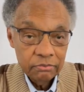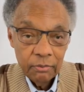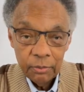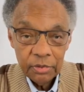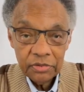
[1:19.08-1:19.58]

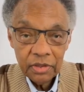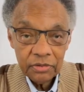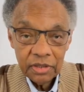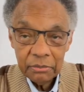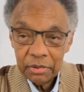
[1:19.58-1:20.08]
with
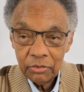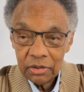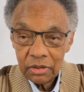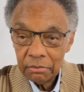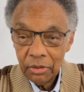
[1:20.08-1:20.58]
nothing but
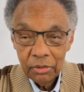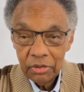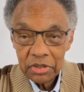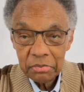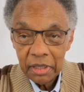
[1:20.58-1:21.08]
what the bowl
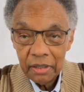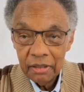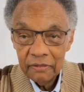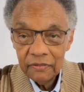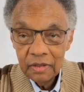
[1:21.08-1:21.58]
is made
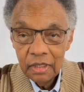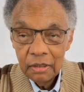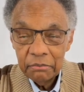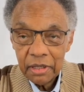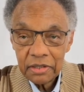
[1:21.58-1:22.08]
of,
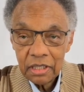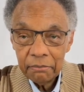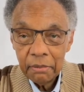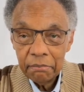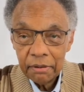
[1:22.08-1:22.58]
picks up
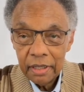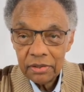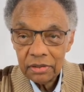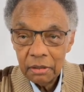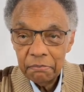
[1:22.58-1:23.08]
a
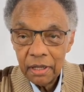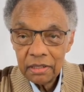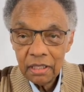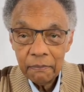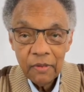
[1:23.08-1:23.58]
bracelet, picks
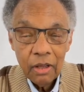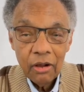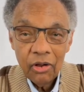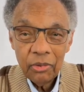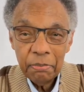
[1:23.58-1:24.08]
up
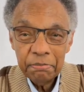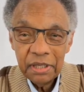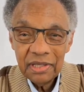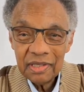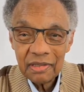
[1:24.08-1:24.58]
all
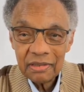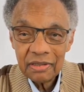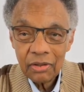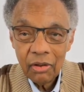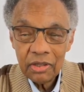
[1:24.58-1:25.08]
pieces
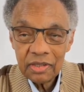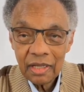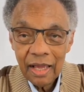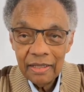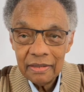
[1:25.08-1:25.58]
of all
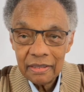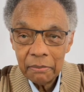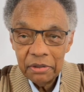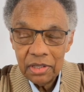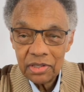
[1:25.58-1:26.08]
sizes and
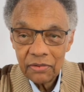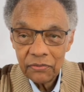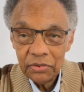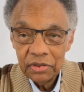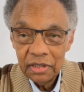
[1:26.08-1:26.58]
pieces of
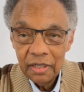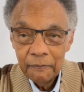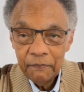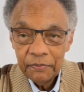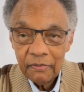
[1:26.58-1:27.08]
wood.
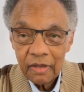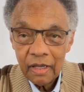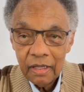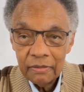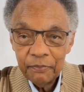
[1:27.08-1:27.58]

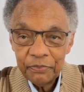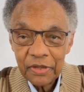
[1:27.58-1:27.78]
And